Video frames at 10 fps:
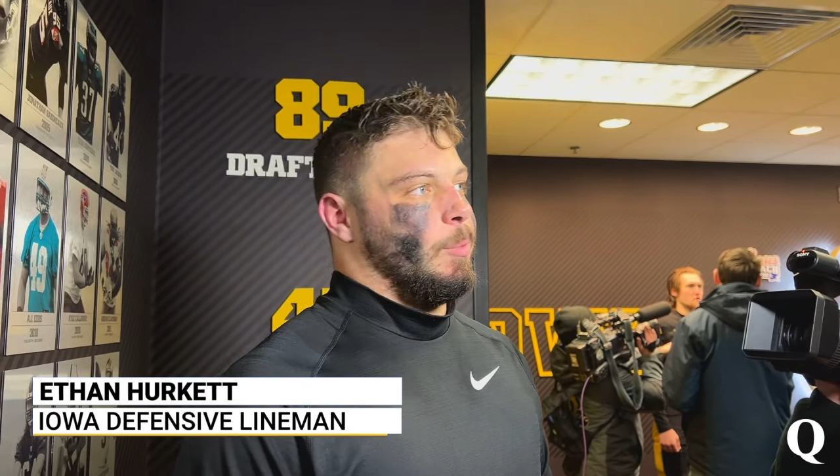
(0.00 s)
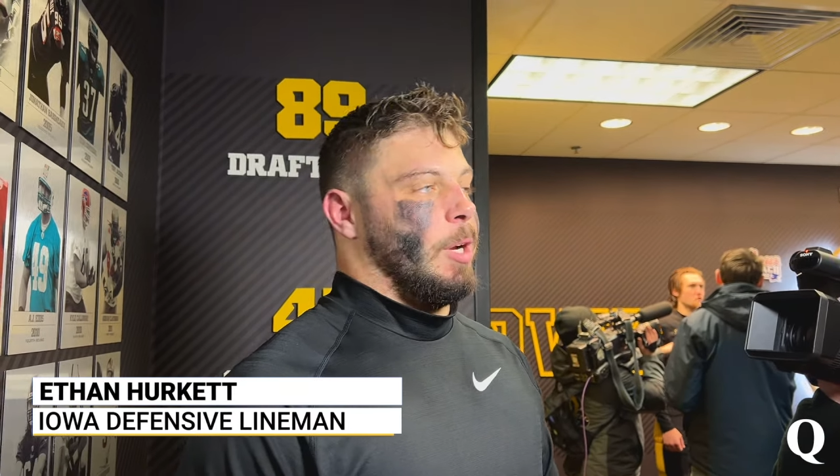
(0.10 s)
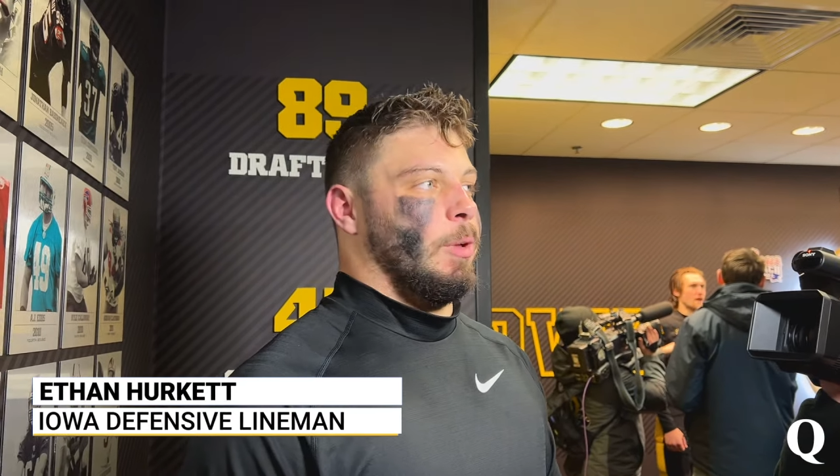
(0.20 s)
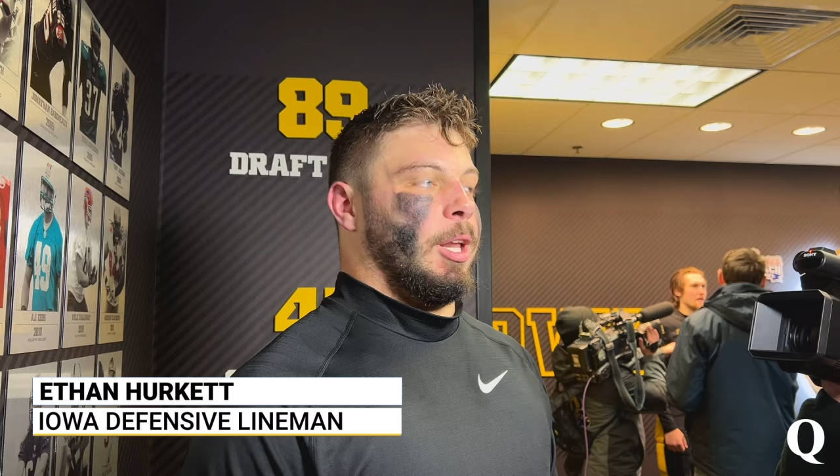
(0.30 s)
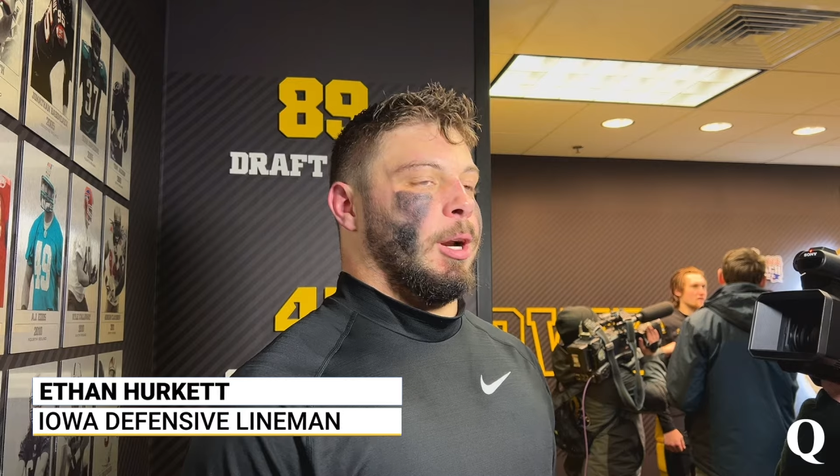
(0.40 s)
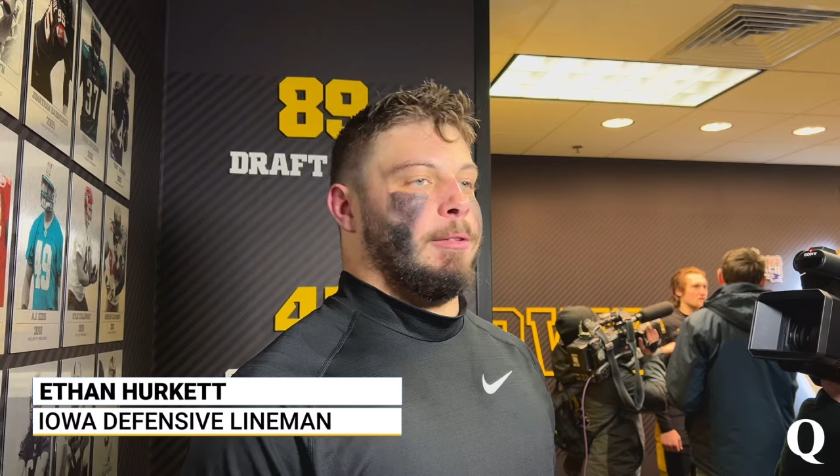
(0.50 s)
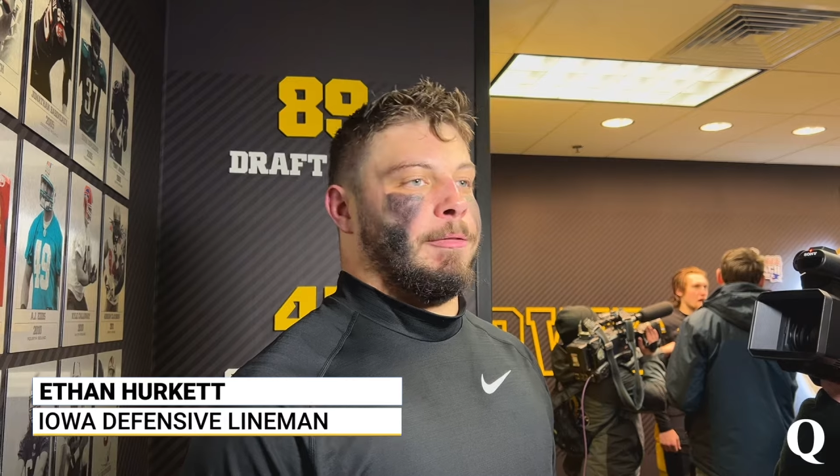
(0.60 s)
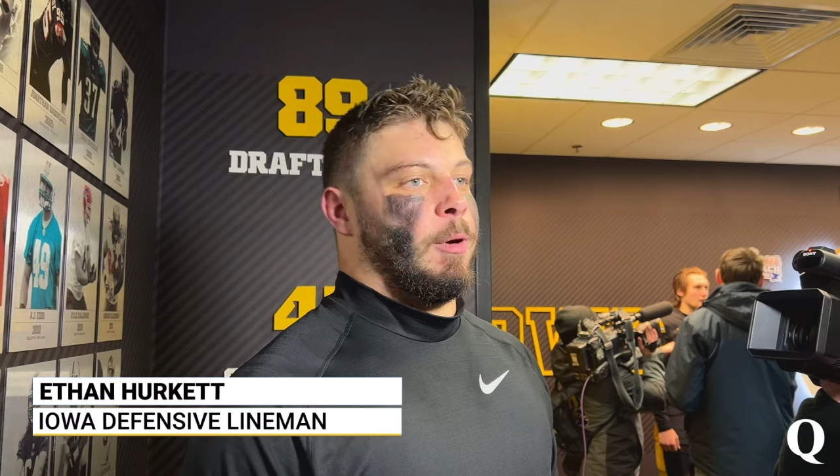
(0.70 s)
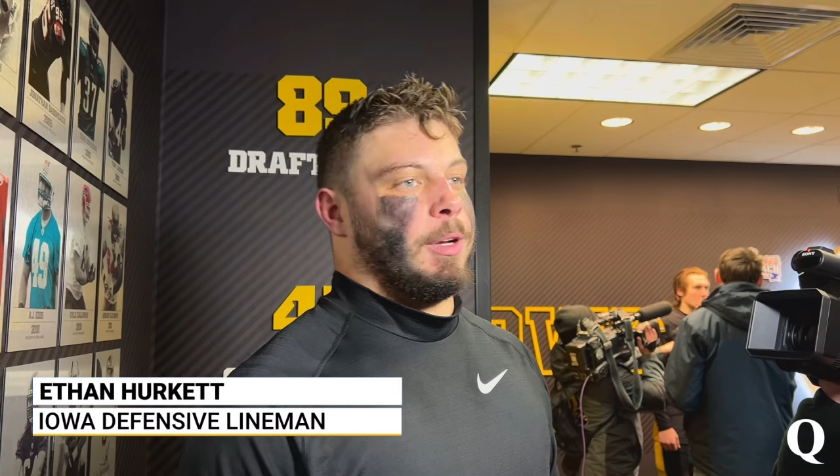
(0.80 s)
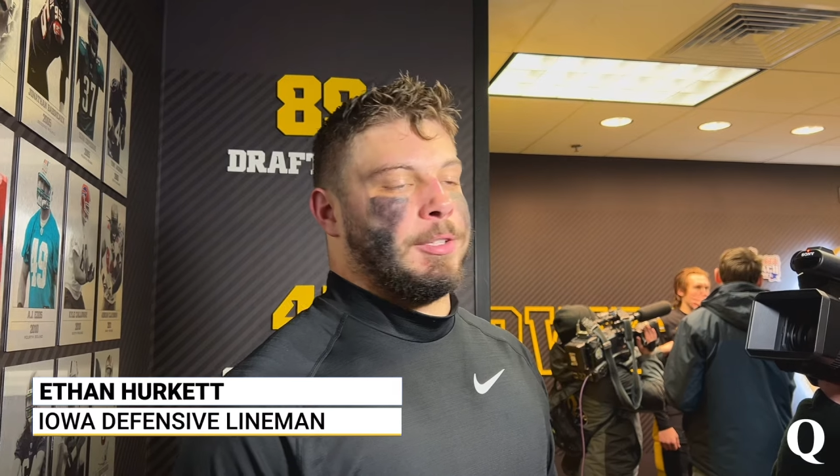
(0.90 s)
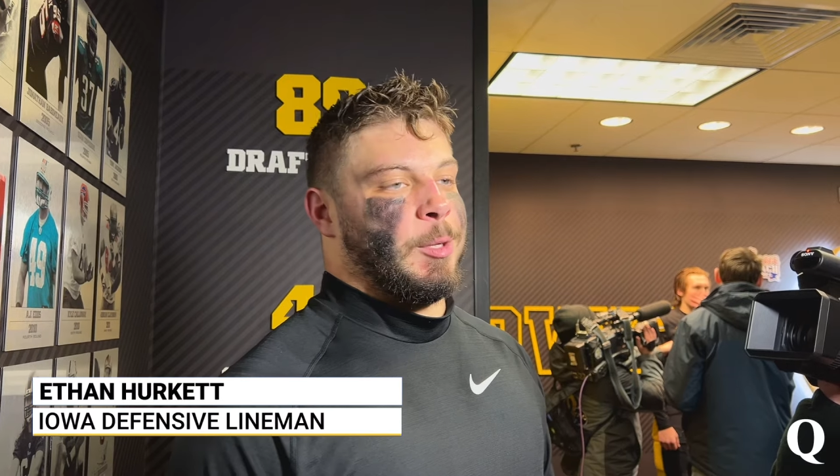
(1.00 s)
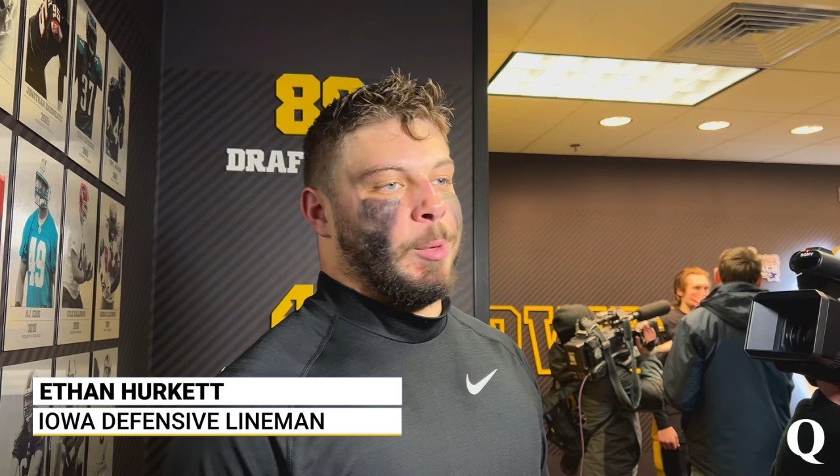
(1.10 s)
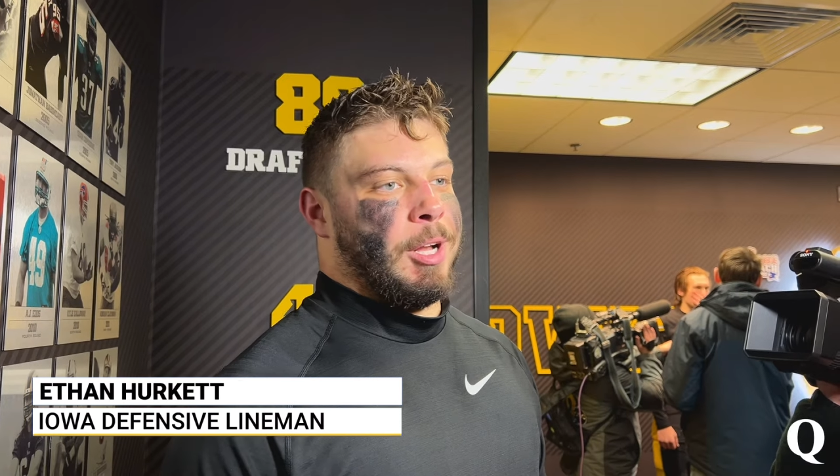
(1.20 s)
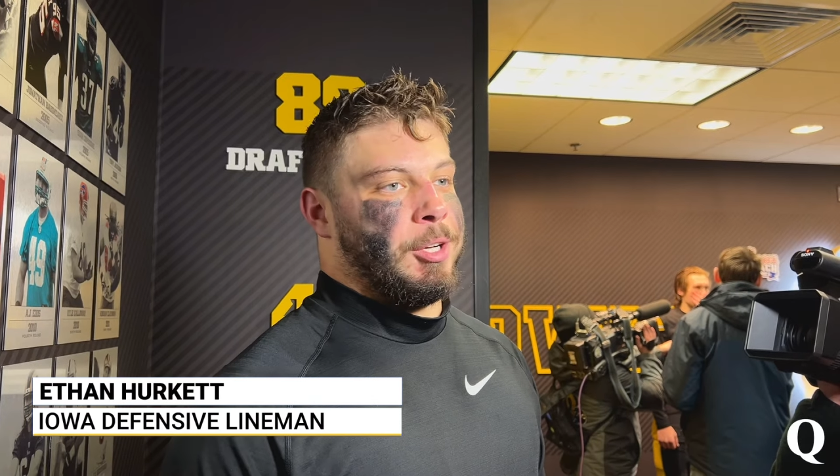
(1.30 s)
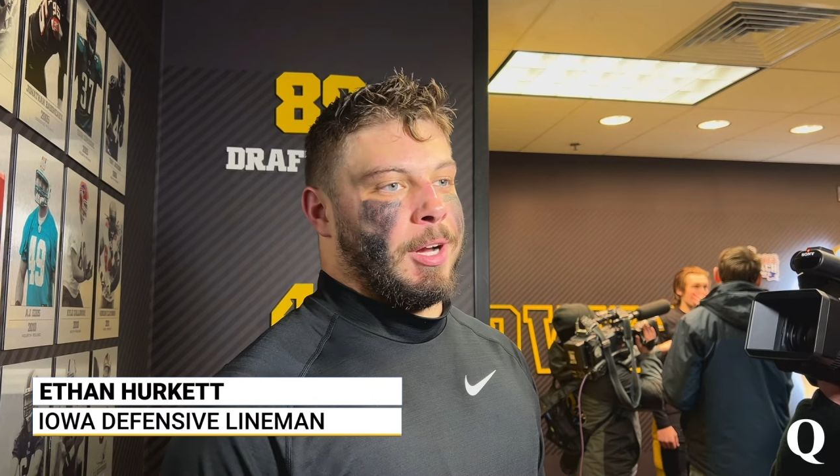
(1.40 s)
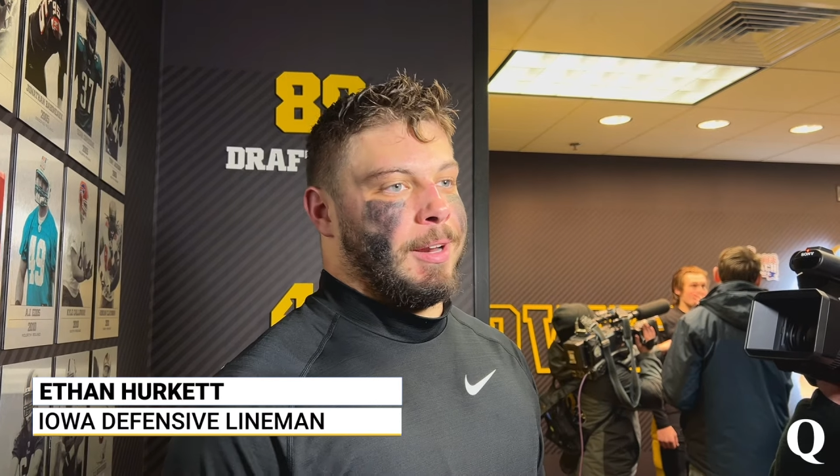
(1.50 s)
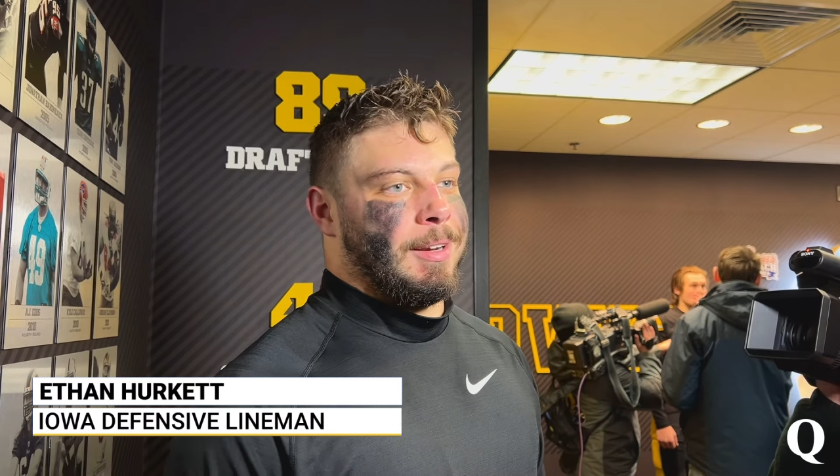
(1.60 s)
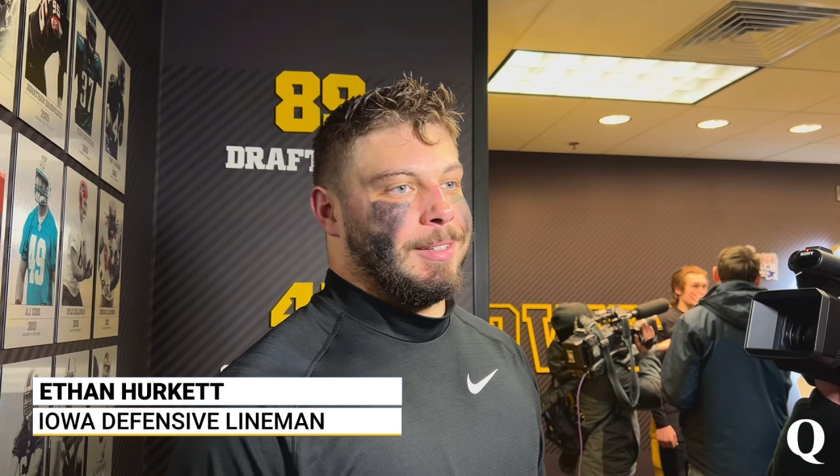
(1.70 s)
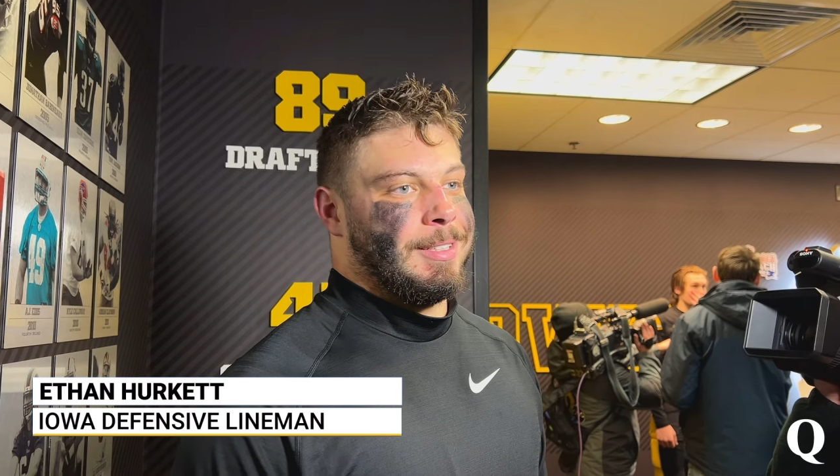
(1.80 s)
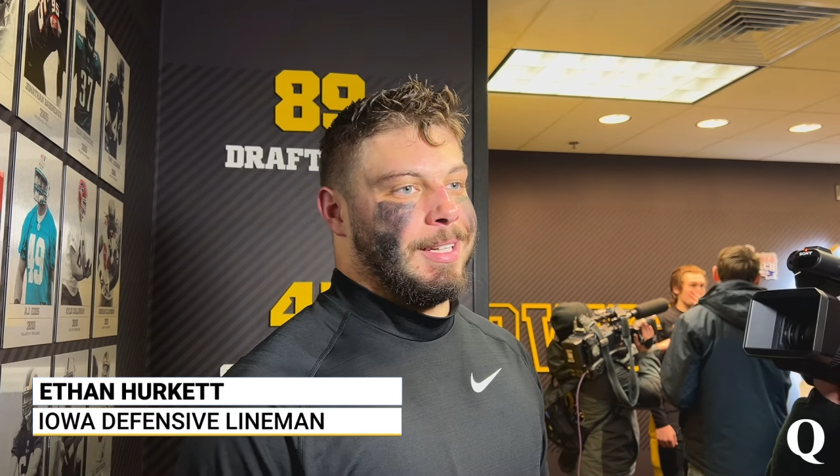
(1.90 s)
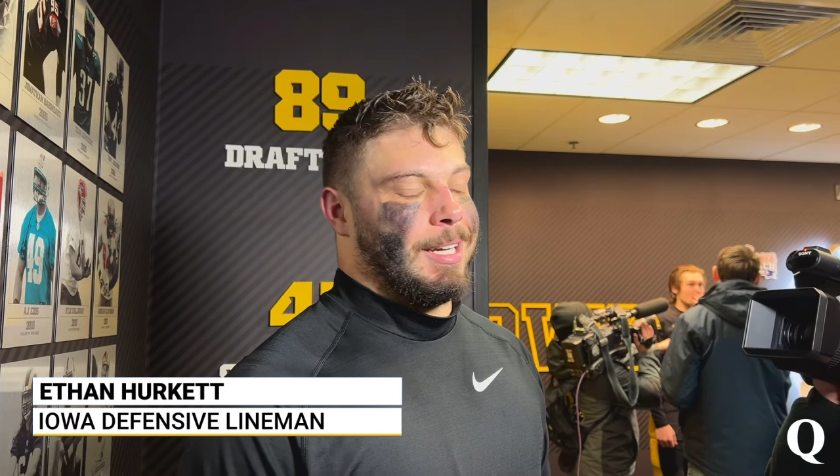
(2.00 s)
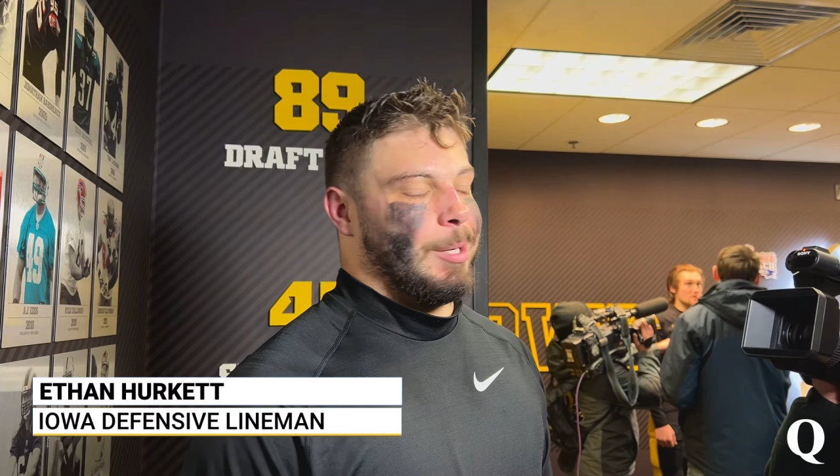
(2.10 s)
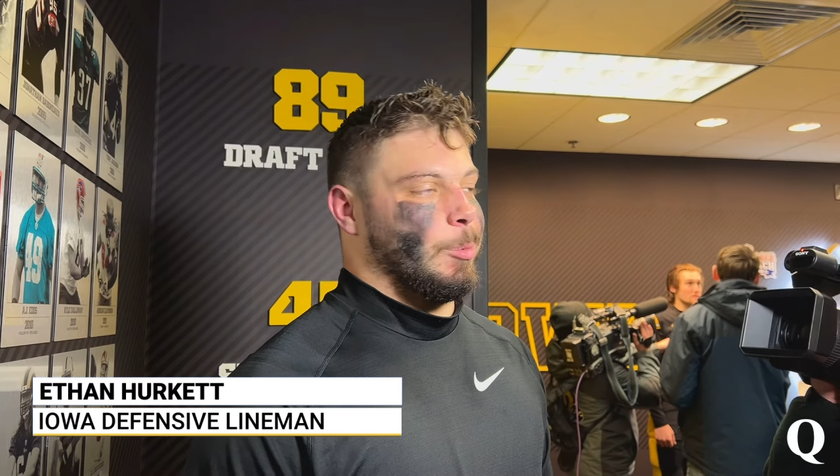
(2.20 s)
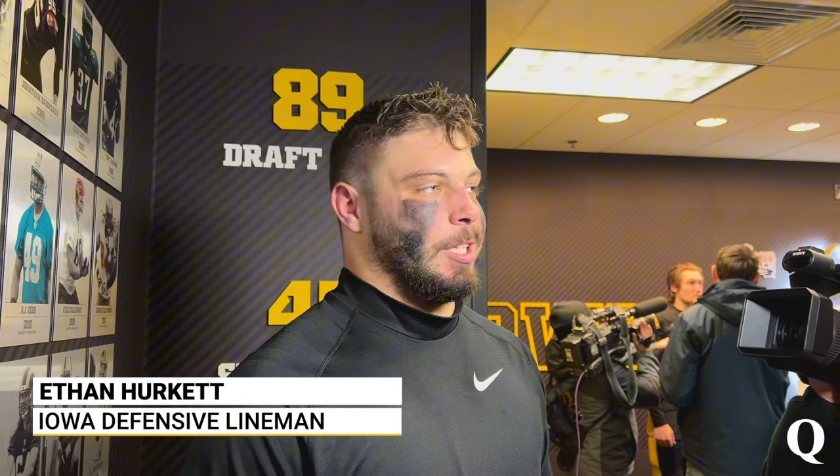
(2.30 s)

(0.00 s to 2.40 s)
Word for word: We really don't even focus too much on um,